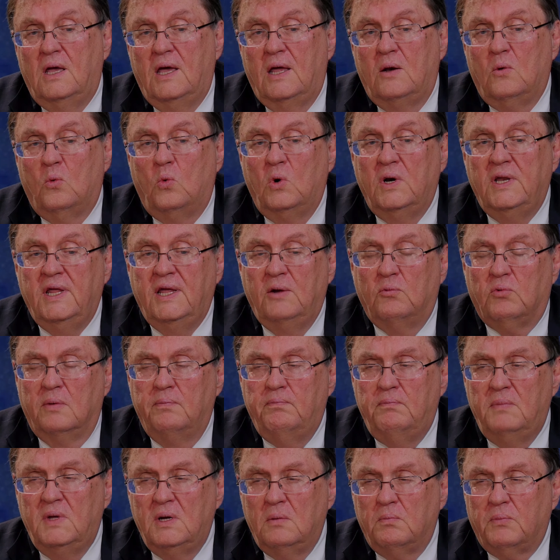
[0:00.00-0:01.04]
And when he
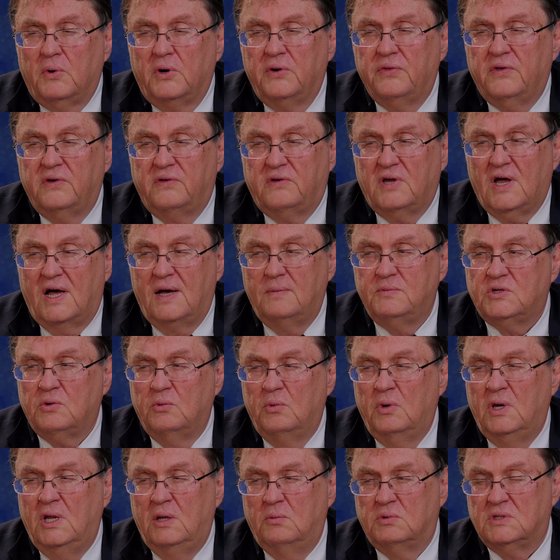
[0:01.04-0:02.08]
remembered the times
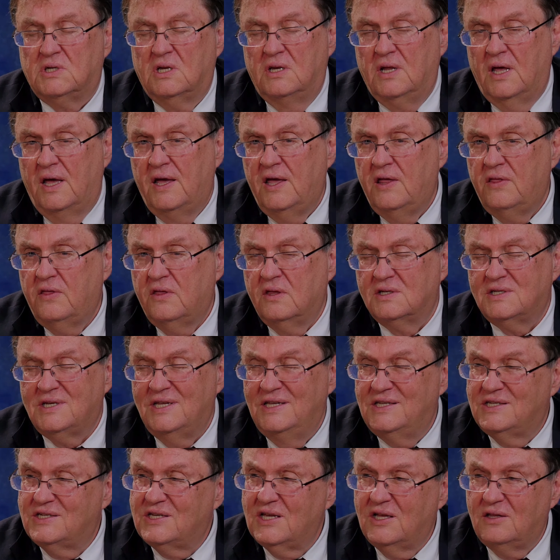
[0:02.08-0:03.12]
when he was an atheist,
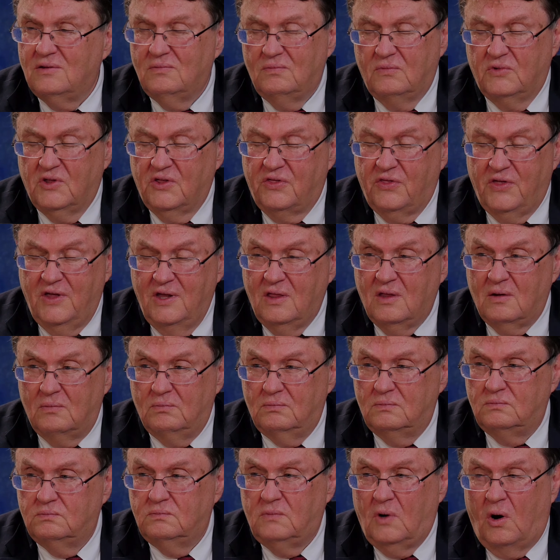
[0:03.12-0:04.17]
he said the thing that
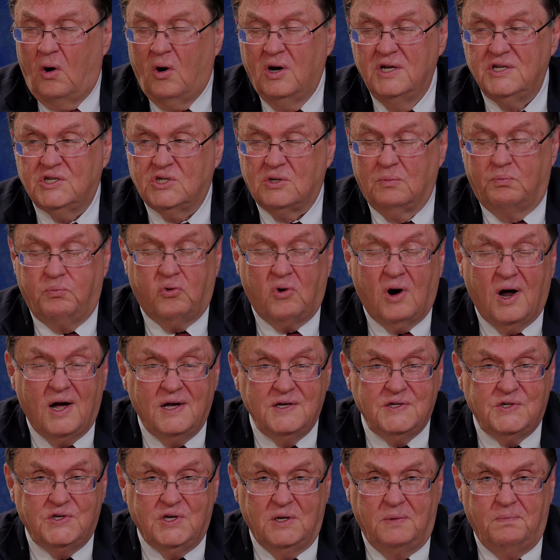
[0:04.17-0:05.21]
always
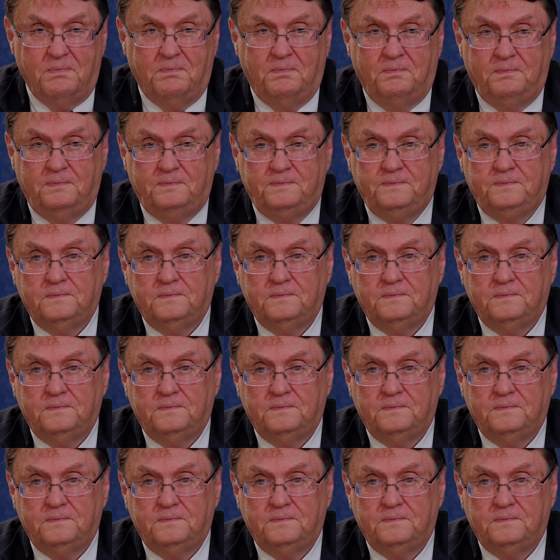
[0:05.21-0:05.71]
surprised him